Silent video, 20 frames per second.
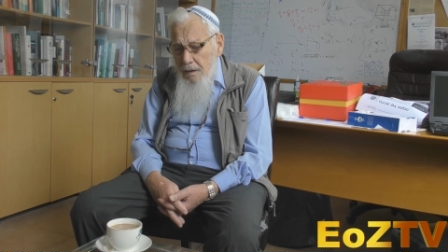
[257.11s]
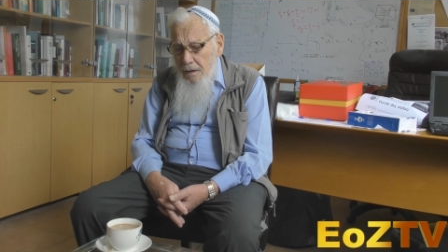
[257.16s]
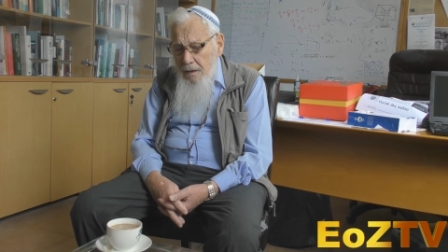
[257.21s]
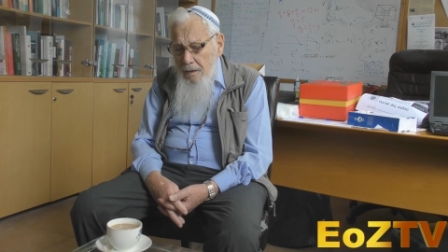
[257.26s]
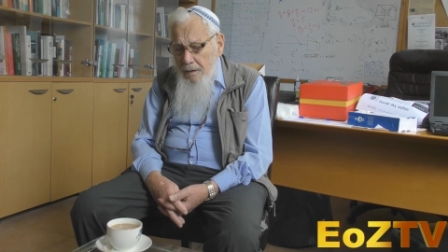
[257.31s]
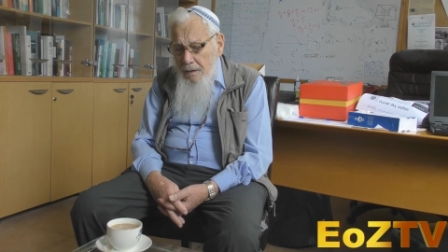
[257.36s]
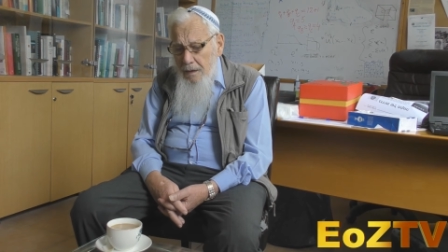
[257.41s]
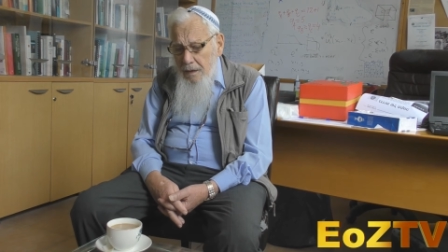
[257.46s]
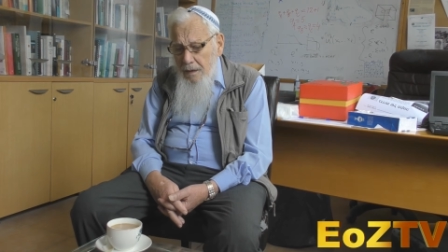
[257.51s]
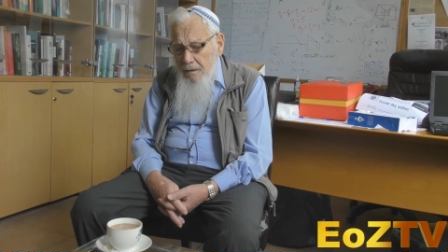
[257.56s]

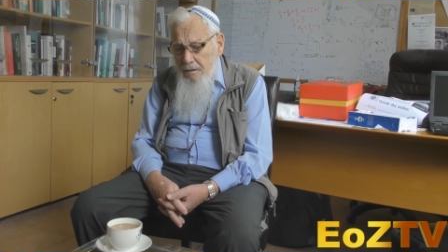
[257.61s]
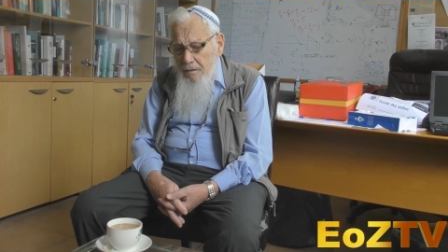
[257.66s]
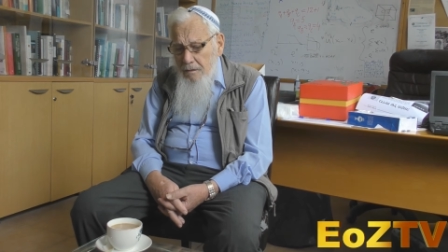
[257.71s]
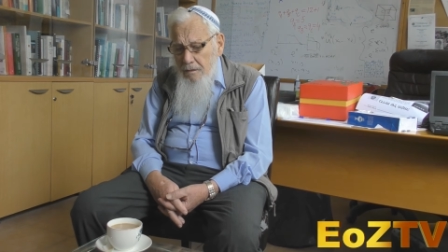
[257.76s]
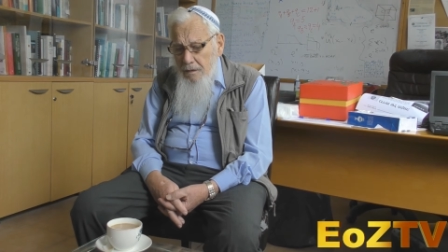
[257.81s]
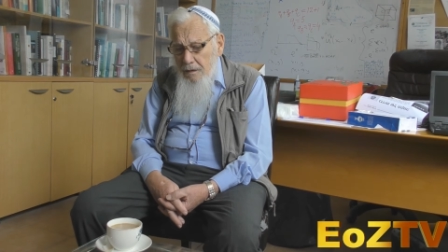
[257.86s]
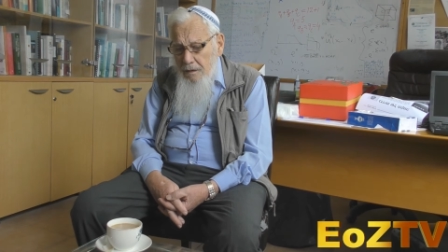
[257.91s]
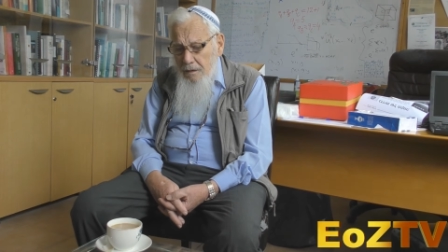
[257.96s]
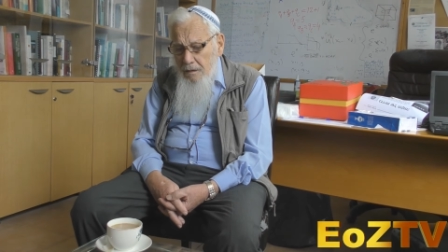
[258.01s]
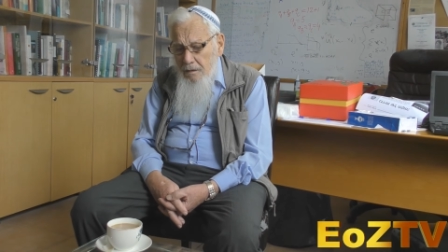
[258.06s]
And that
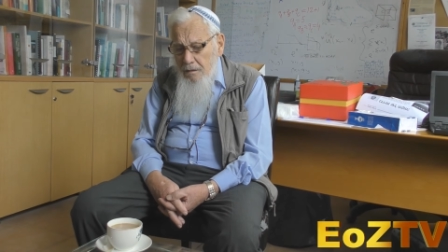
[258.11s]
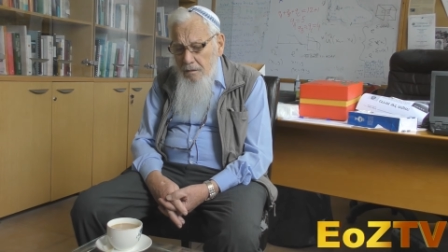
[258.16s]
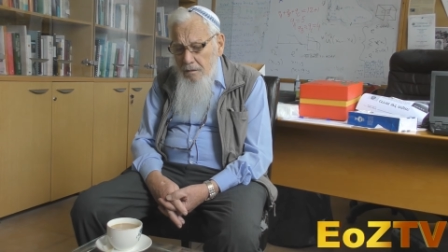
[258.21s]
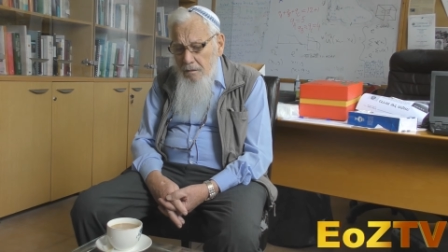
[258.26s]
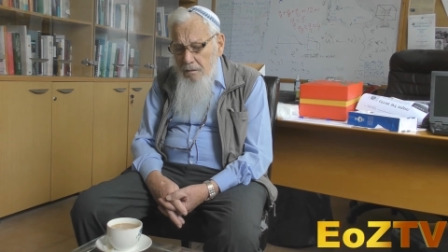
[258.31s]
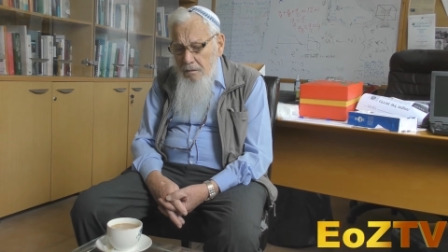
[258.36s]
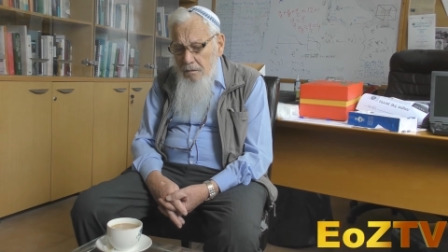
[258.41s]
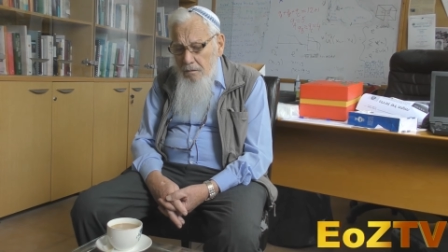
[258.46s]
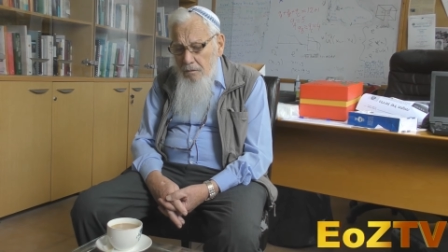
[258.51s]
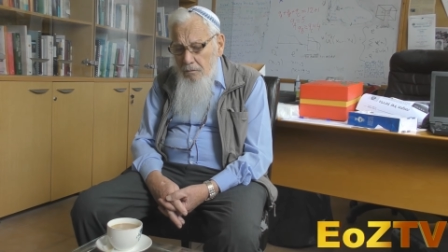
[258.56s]

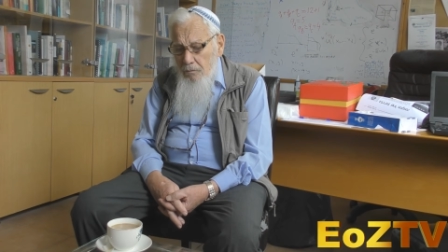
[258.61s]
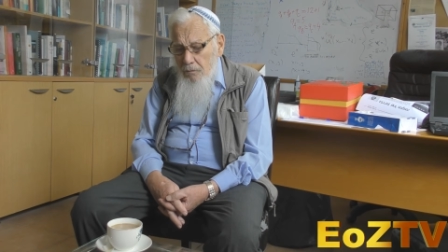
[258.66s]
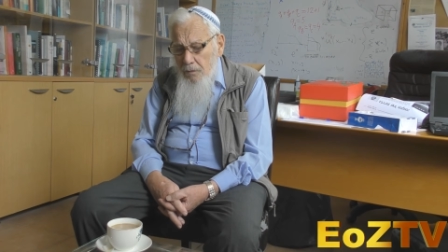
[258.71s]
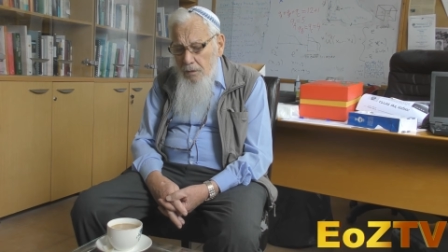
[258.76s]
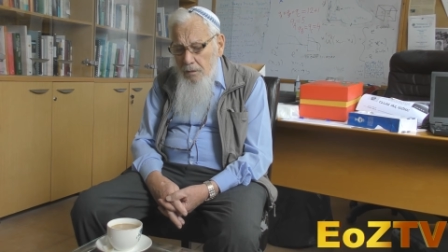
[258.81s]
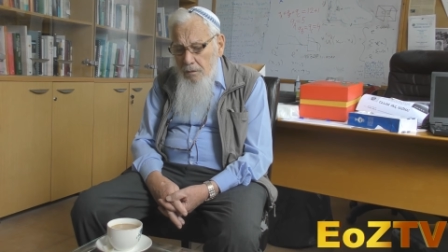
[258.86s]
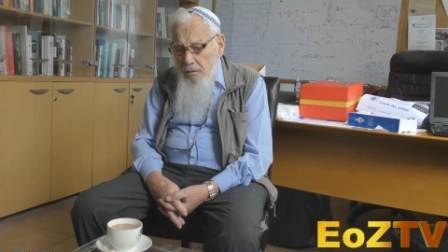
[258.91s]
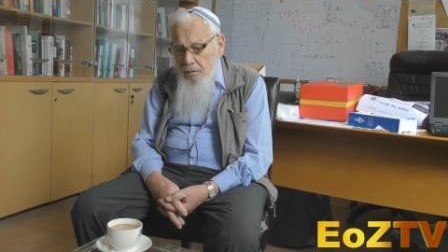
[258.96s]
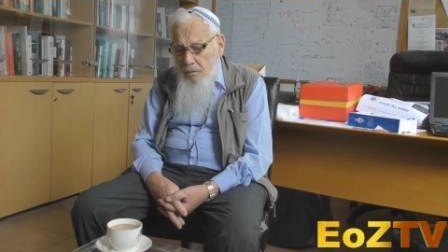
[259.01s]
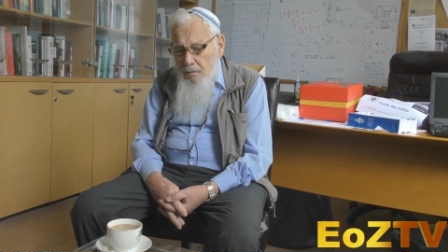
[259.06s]
deal
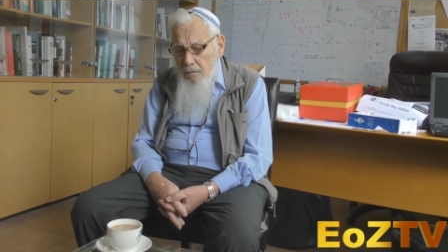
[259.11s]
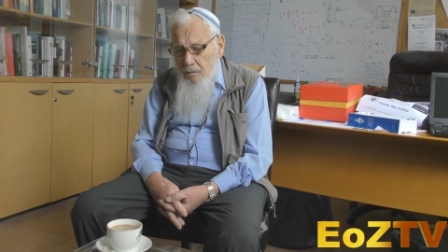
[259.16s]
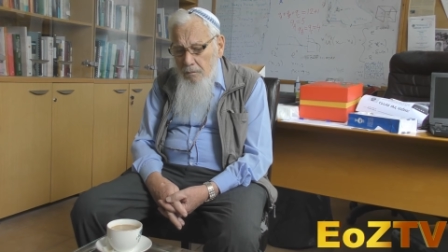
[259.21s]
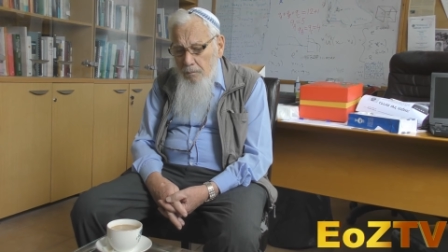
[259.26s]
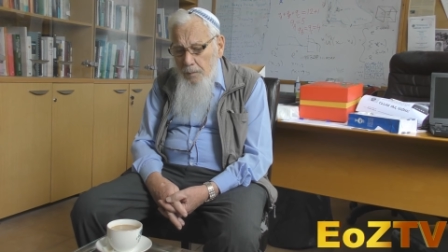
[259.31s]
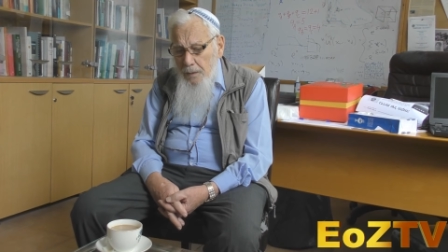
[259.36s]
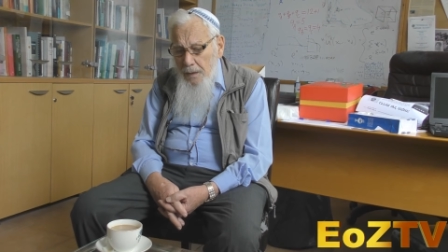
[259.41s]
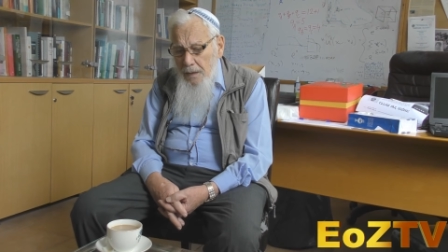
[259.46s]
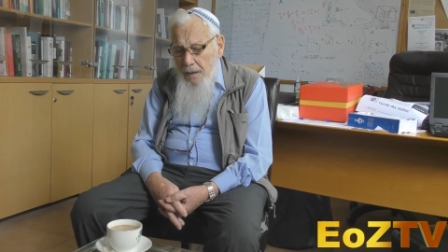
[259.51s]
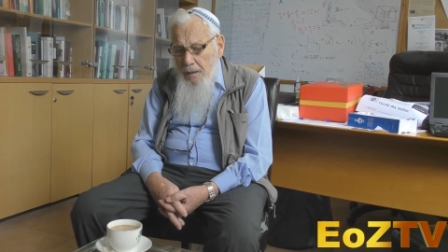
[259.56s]
will
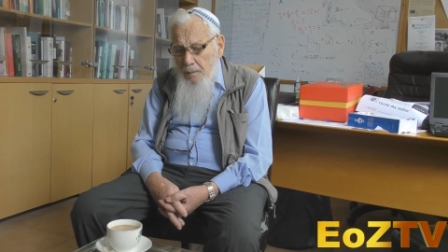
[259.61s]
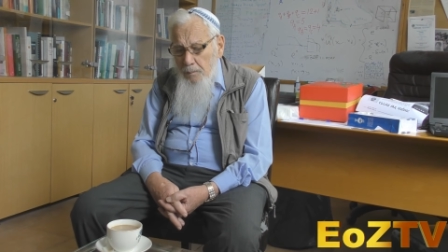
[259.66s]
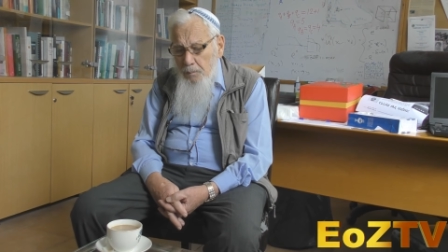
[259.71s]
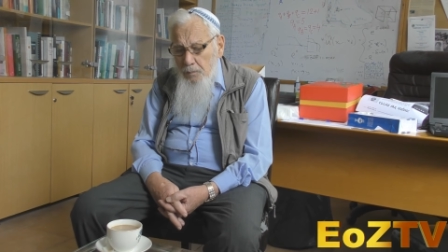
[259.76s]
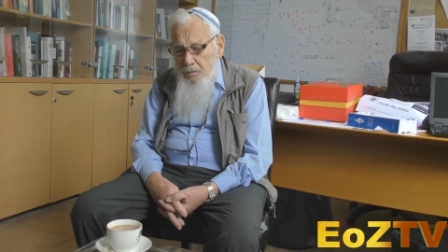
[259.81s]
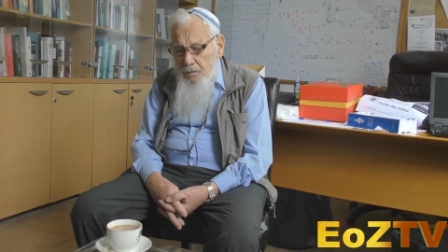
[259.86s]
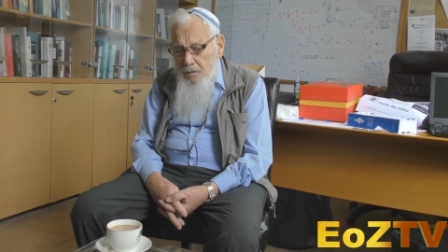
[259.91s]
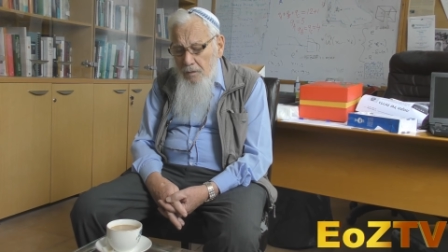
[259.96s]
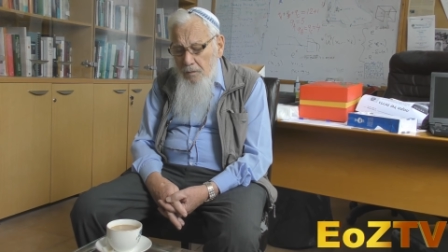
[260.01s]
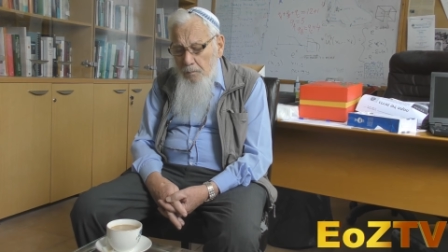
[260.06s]

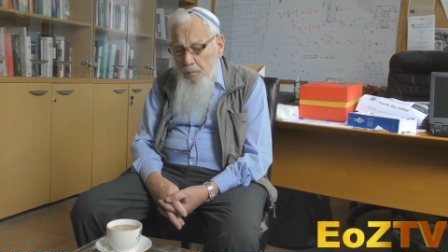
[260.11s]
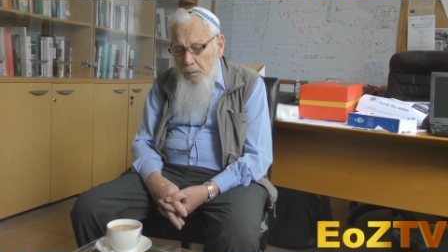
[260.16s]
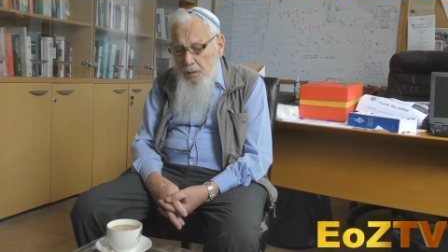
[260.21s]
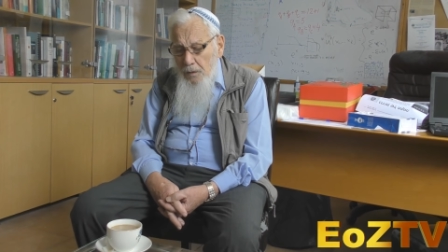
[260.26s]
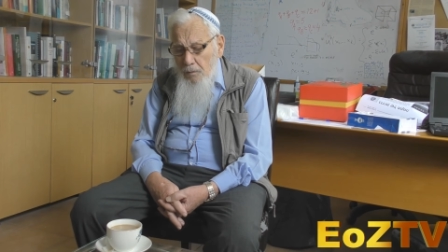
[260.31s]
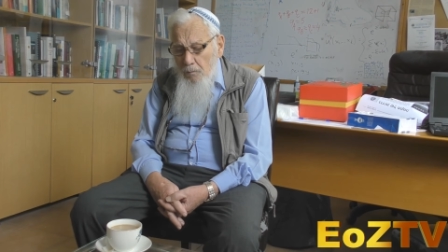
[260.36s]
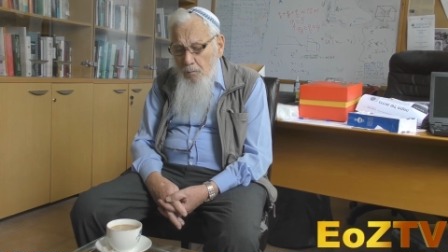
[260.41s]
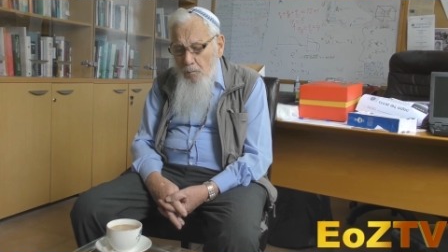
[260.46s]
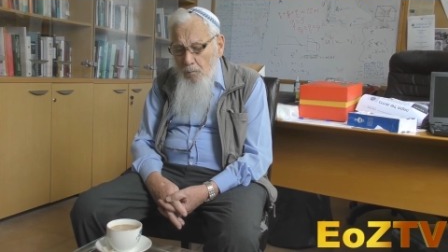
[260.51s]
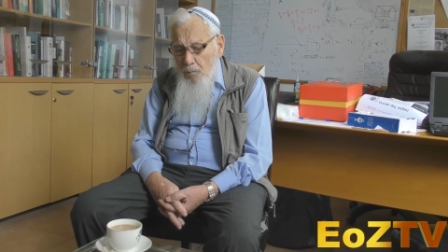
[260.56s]
perhaps not be the,